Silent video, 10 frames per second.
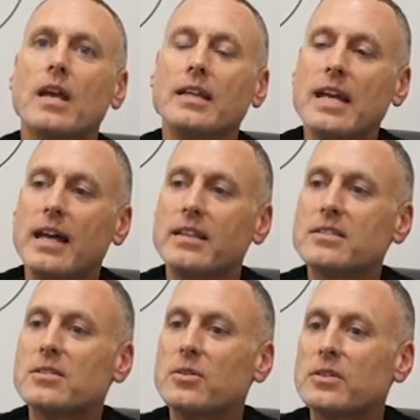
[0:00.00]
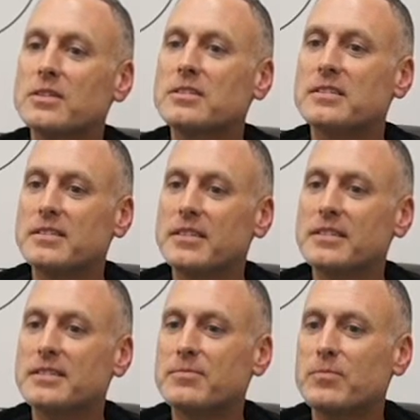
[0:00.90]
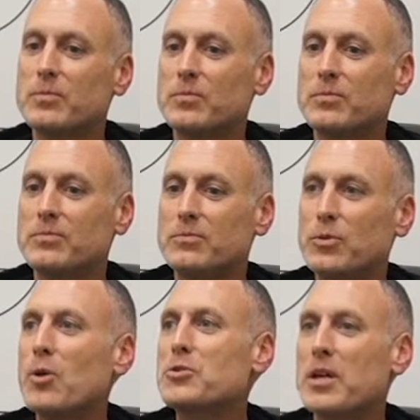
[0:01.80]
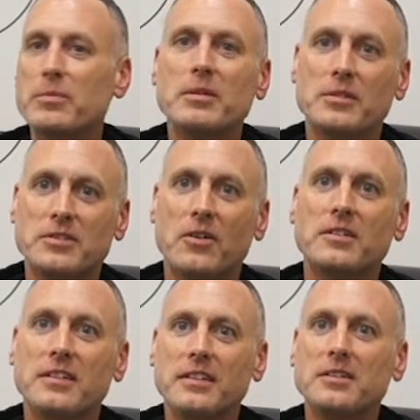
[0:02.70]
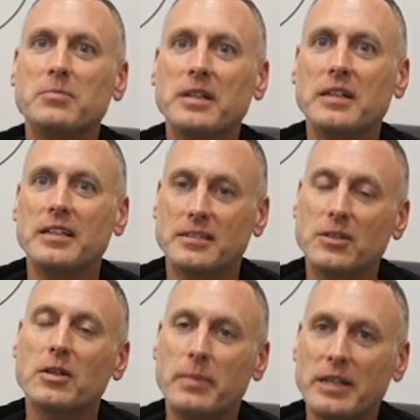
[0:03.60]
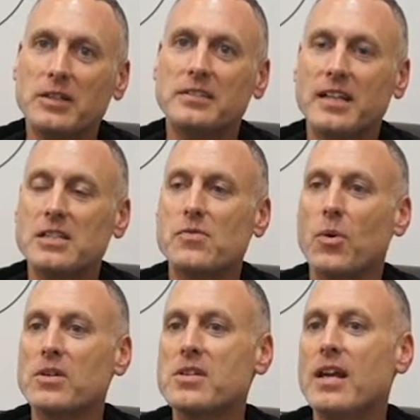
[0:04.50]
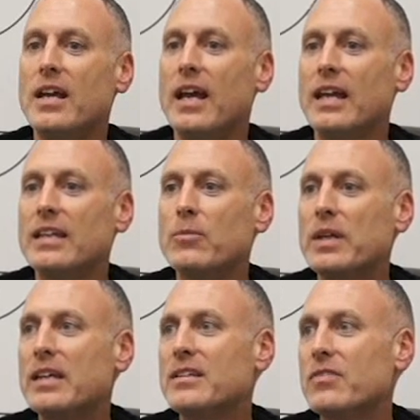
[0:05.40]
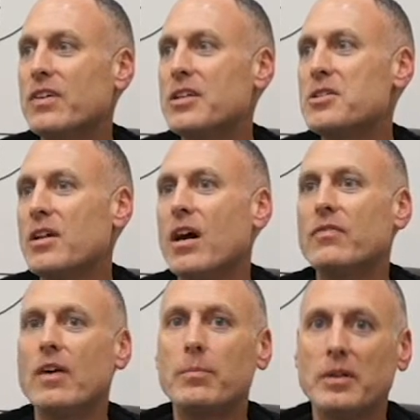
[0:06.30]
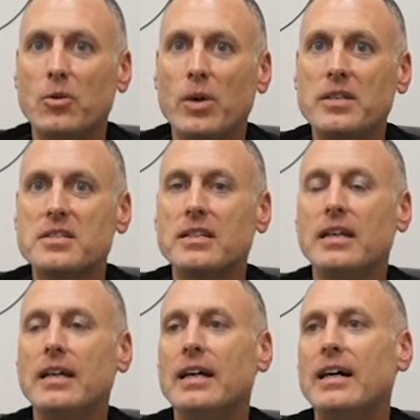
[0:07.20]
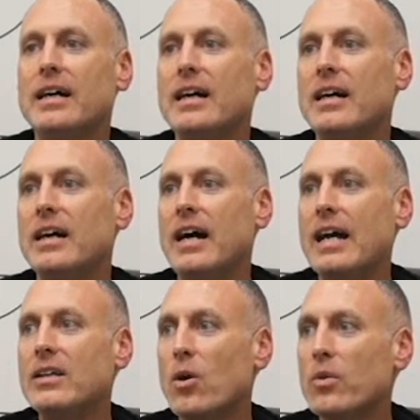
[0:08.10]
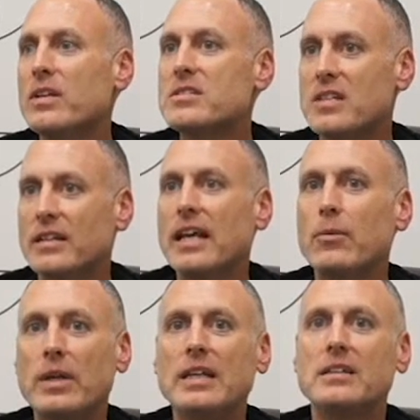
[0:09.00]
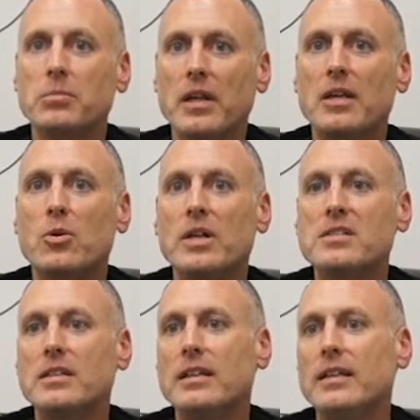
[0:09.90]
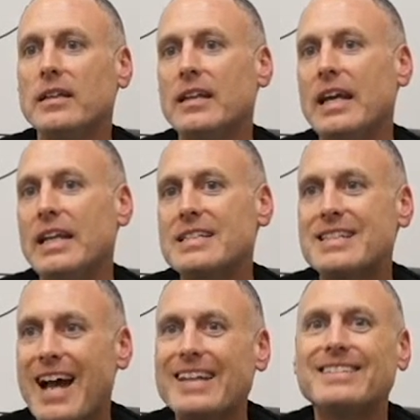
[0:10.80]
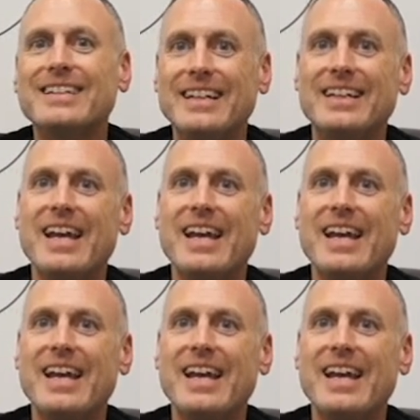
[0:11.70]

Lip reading: Yeah, this road trip to start the year is going to be a good test for us. And then we get to finish it off up in Quincy. I know that Sunday we get to play Quincy, and it's nice to get